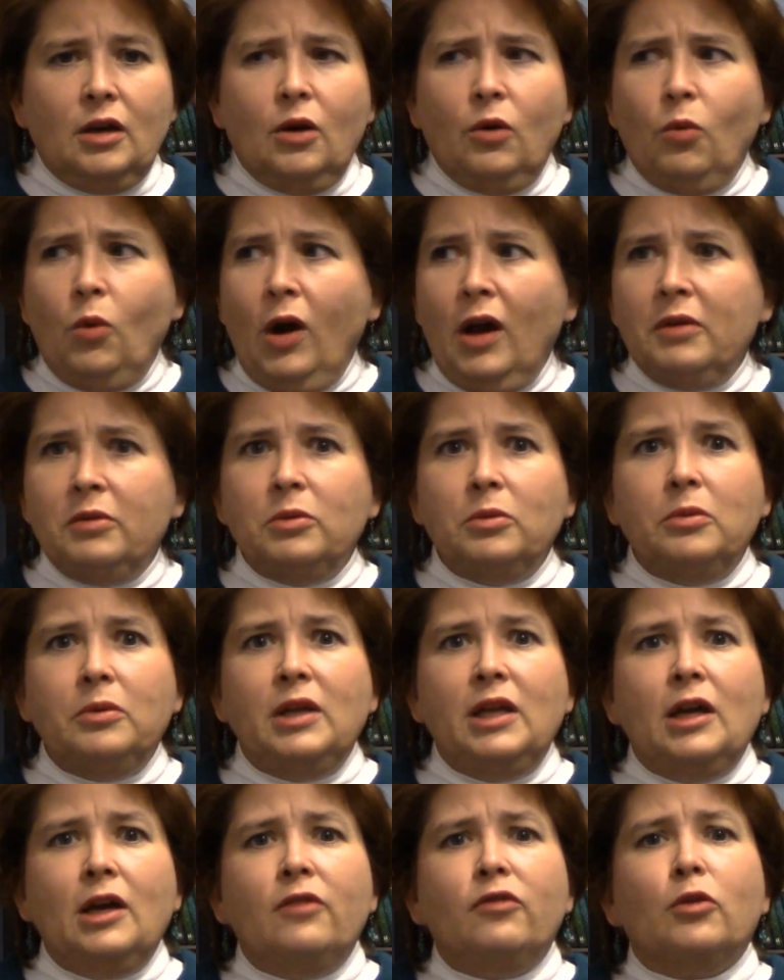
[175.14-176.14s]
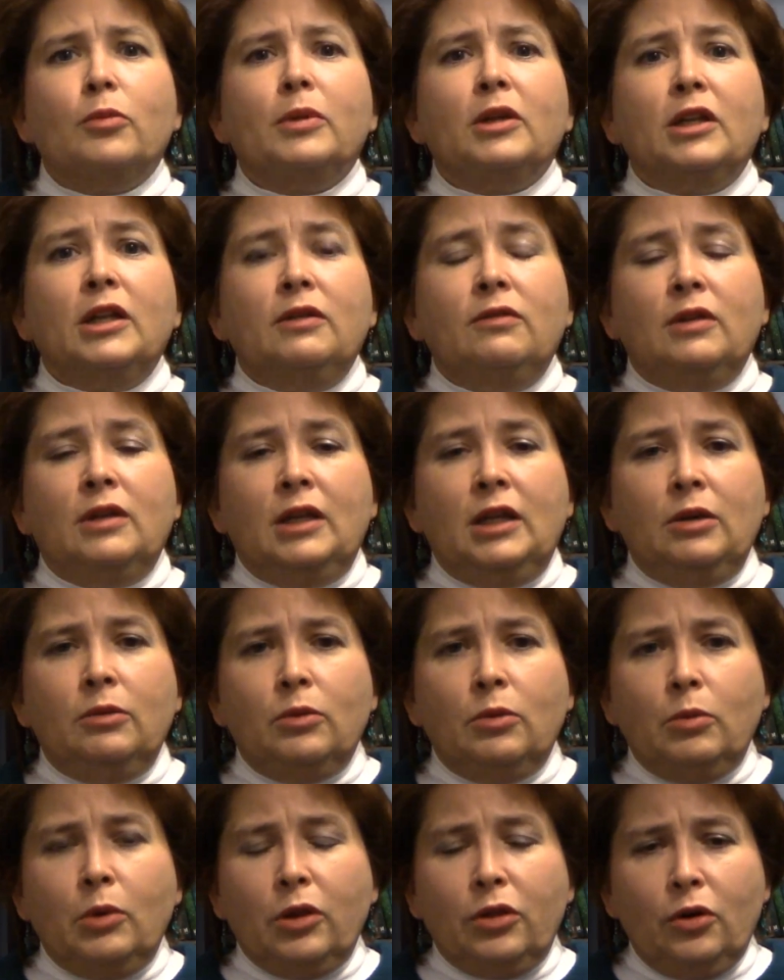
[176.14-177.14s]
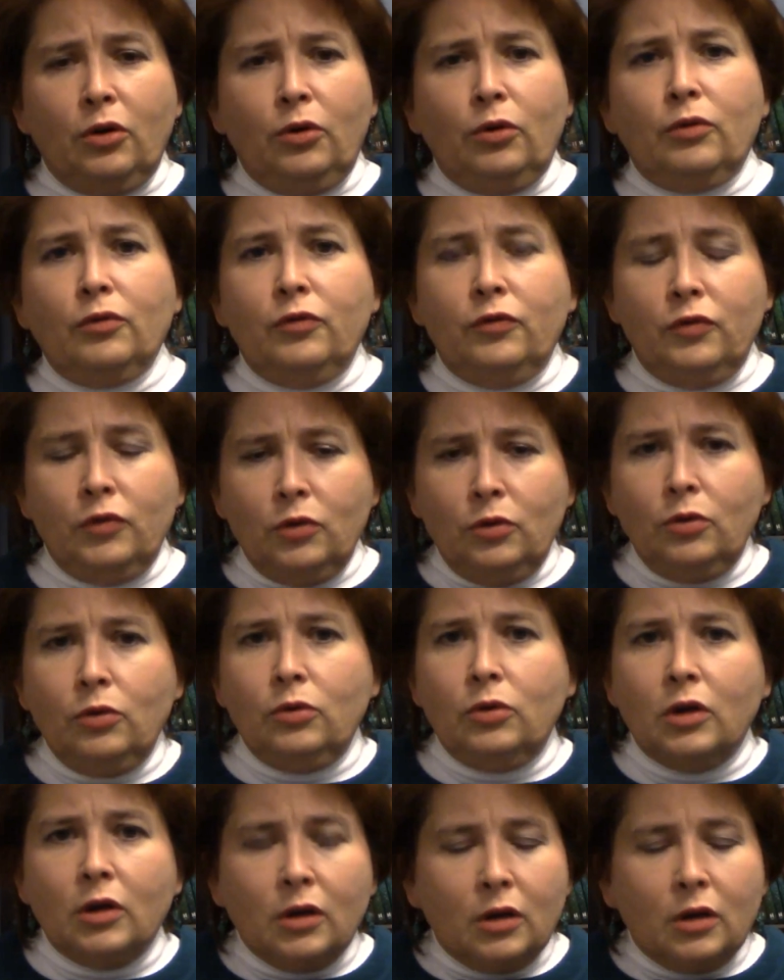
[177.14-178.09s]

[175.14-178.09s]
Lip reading: why would we ever believe that He would withhold food,